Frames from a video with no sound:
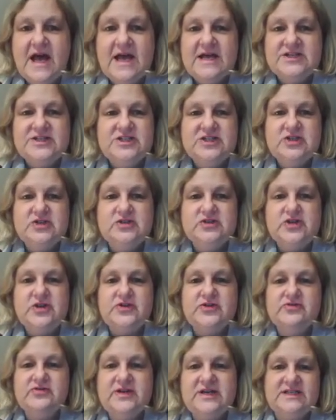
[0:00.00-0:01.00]
She used
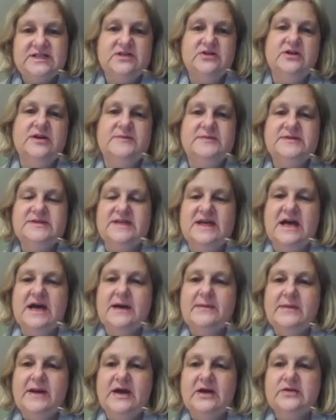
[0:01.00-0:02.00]
3 times that
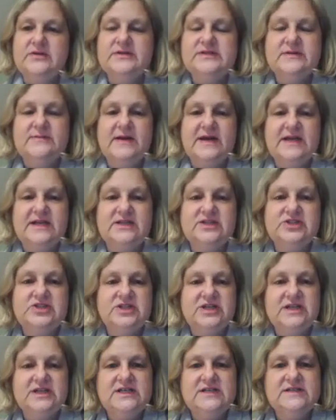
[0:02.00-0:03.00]
amount to make the
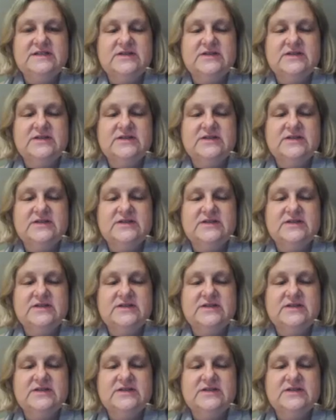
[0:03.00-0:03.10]
sheets.